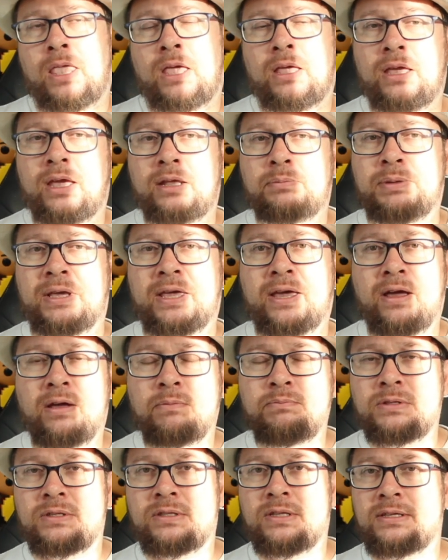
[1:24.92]
it
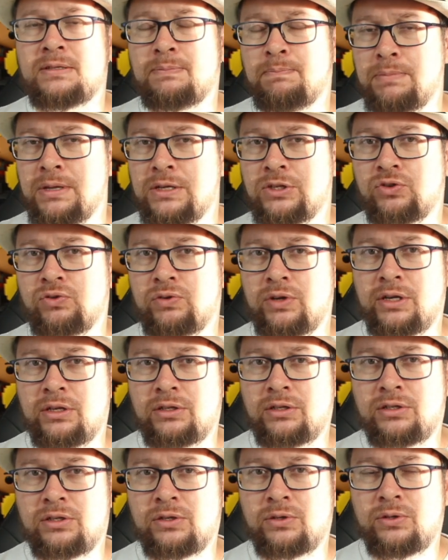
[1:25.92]
becomes this mystery
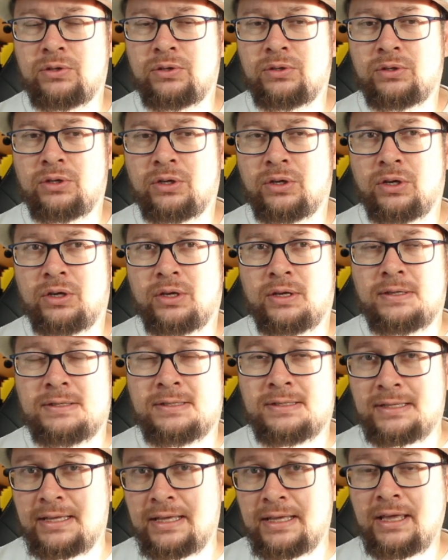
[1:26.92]
to
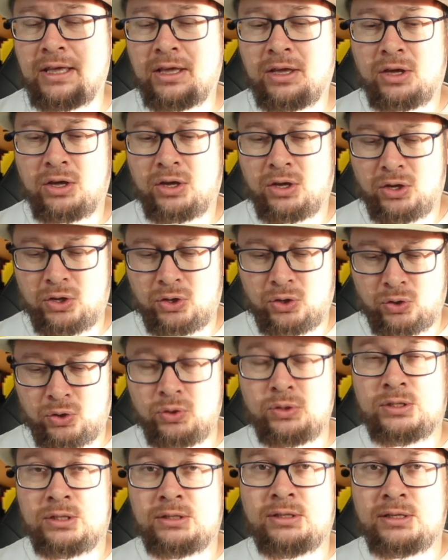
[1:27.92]
see who
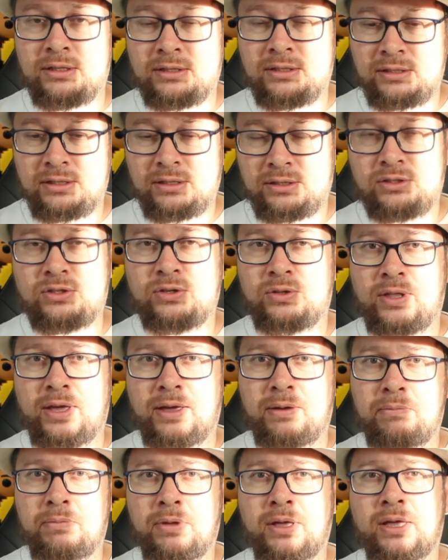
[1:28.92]
did it to them,